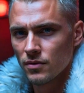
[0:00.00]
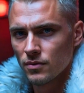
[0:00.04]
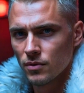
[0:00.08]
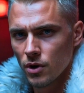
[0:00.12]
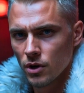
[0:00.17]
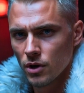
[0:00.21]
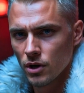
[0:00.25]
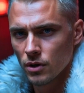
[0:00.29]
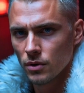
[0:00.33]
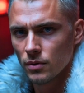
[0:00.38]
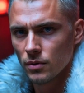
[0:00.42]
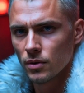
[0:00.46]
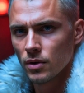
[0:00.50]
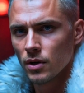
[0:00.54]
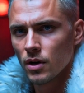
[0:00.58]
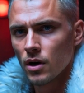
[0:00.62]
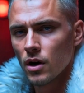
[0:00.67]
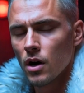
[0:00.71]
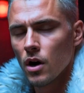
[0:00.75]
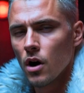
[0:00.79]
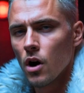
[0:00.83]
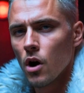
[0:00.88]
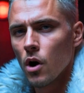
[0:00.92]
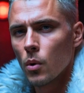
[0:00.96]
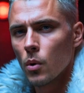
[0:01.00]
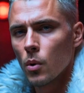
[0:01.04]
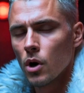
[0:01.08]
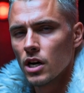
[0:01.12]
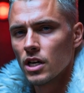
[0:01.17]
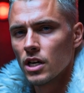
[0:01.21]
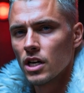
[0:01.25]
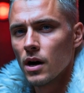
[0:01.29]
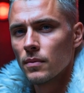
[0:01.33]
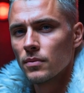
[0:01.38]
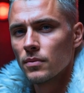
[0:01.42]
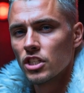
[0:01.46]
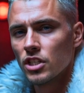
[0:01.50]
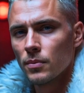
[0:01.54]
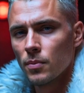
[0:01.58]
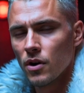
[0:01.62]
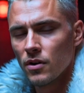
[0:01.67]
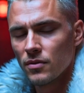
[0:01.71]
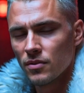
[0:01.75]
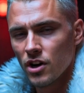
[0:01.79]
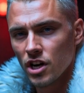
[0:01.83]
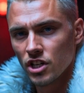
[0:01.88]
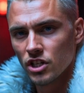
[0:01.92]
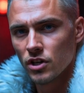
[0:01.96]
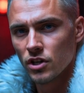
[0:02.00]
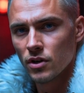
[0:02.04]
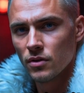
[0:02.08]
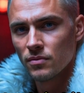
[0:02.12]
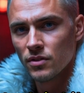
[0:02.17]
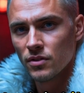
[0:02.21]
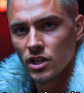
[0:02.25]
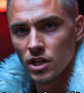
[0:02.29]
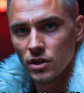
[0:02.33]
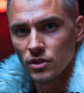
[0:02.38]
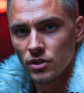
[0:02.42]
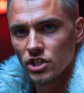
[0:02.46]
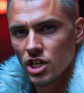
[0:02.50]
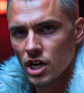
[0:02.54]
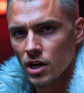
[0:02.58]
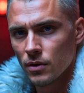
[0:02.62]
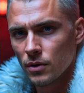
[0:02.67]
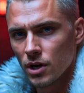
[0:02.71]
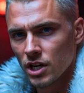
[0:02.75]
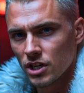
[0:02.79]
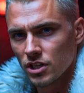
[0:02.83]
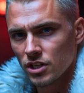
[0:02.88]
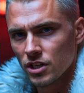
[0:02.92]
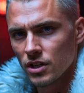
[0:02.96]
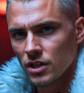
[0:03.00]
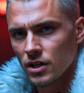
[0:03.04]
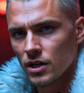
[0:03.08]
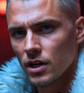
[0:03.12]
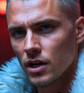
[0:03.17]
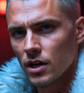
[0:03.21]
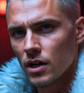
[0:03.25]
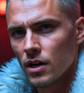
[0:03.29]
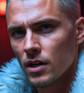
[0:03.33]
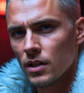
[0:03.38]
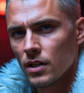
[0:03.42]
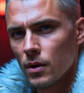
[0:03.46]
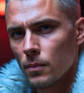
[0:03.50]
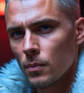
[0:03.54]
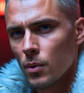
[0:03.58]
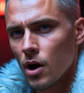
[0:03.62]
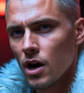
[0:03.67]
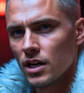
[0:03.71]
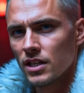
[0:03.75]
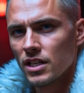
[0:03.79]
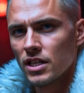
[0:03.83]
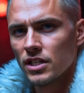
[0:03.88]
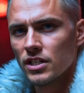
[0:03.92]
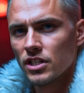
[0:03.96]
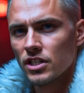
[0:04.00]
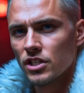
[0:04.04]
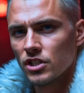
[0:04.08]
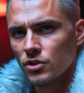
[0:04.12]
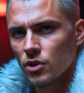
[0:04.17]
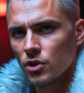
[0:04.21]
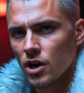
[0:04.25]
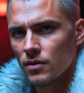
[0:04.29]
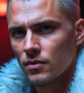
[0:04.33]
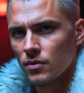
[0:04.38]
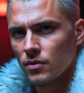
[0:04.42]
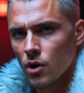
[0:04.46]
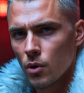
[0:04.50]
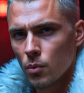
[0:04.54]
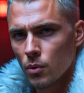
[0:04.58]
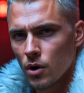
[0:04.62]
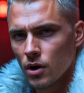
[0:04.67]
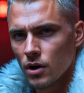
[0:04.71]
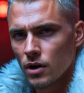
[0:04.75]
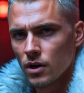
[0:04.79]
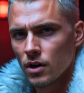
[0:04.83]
for you. When it comes to professional video generation, the process is straightforward.